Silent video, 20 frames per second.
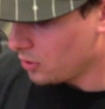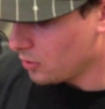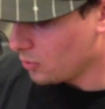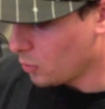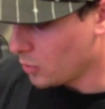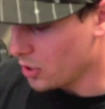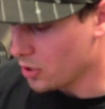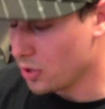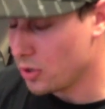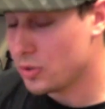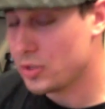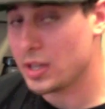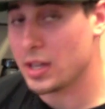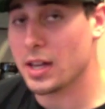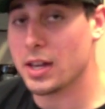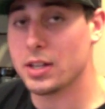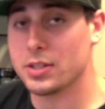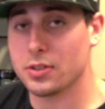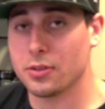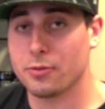When you're using
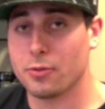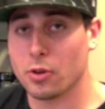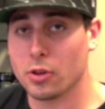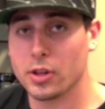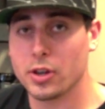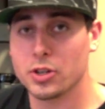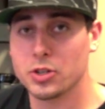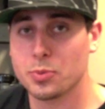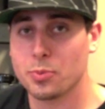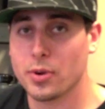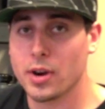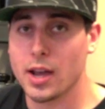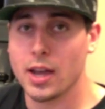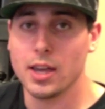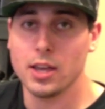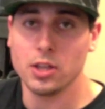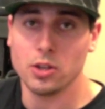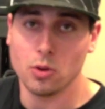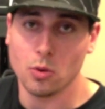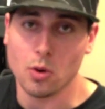that as a foliar
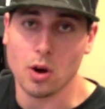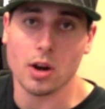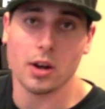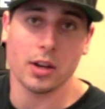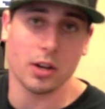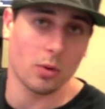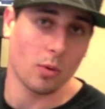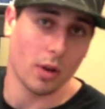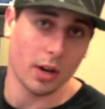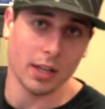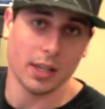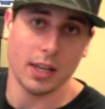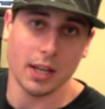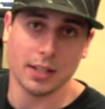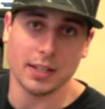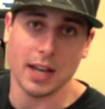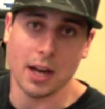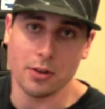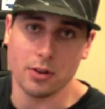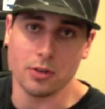spray, you are going to want to
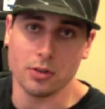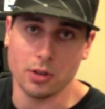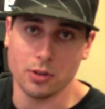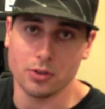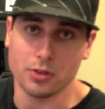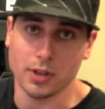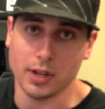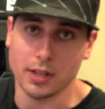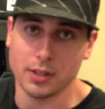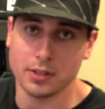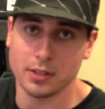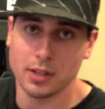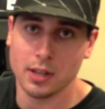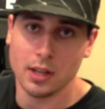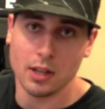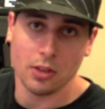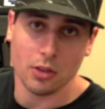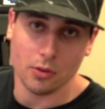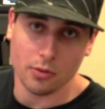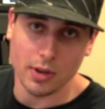kick down your nutrients.
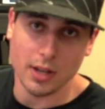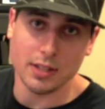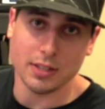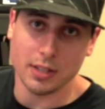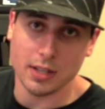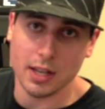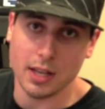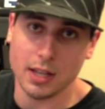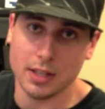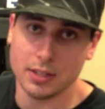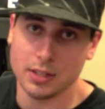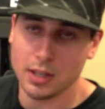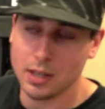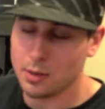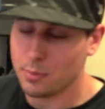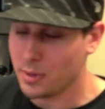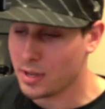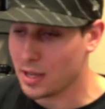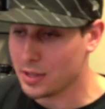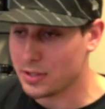The reason is
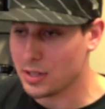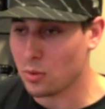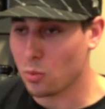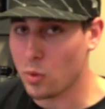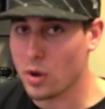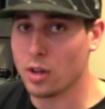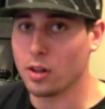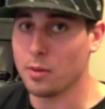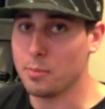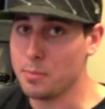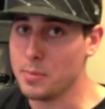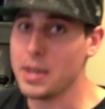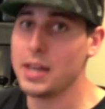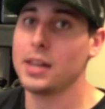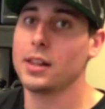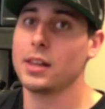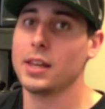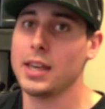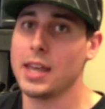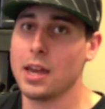because it will
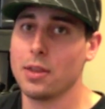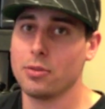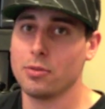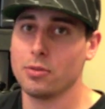immediately get